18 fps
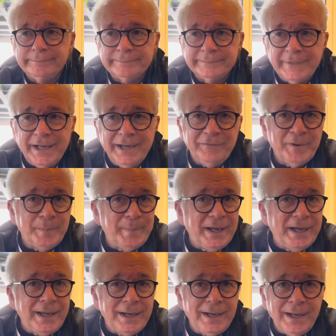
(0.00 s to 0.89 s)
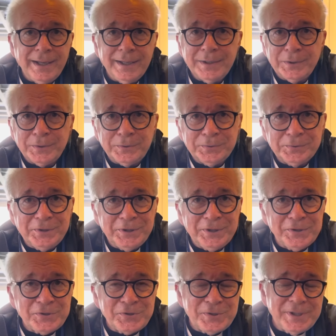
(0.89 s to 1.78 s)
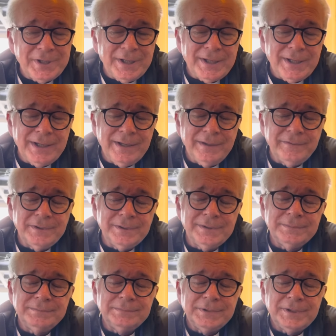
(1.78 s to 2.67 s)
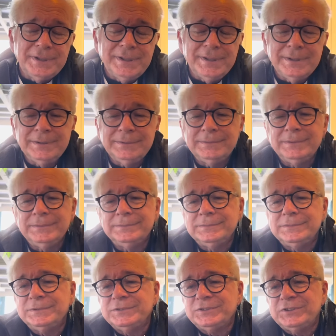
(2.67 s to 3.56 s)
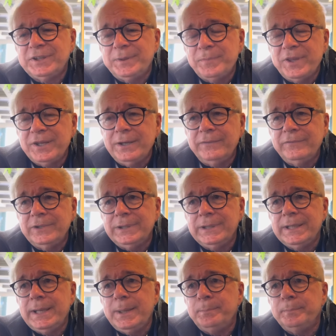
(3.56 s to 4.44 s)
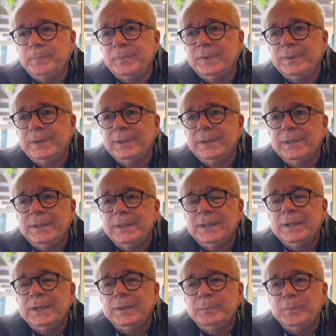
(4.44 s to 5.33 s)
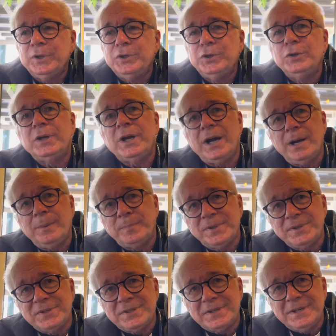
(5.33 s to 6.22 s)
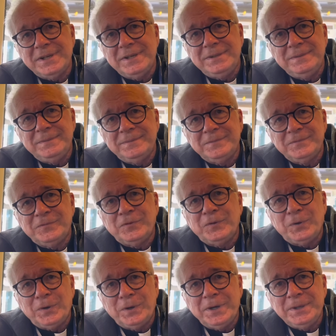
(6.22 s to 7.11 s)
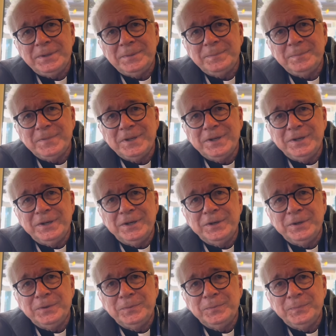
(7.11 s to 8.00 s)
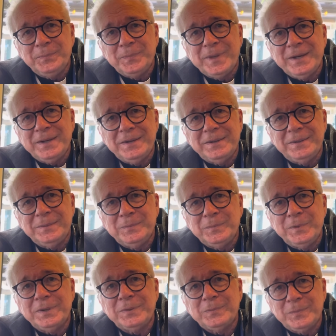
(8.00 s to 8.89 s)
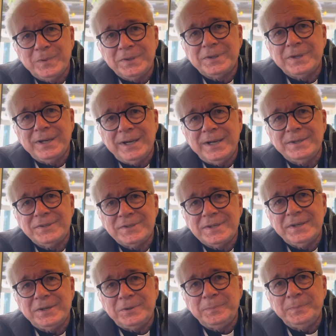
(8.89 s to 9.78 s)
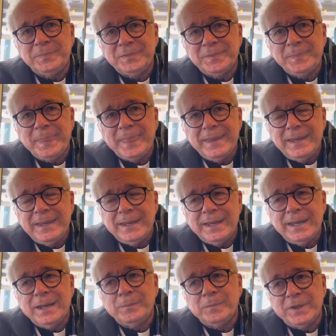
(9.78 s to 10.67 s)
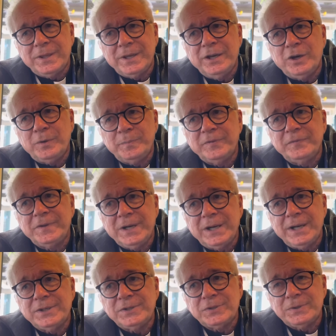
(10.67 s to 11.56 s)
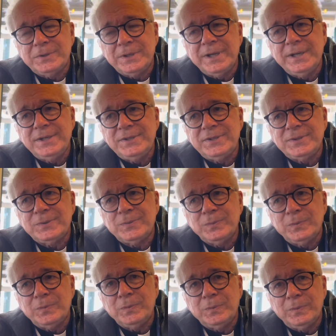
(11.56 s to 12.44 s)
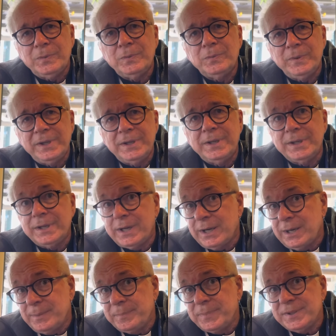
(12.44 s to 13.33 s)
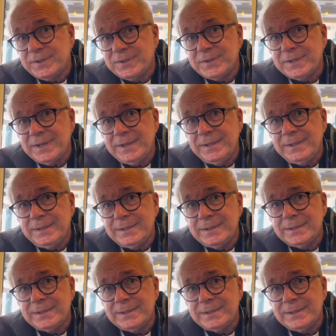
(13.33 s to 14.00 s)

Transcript: I have a bad ankle, you know, so I kind of have something of a limp. But you compensate for it, you know, with God's help. And with the help of God's grace, we can compensate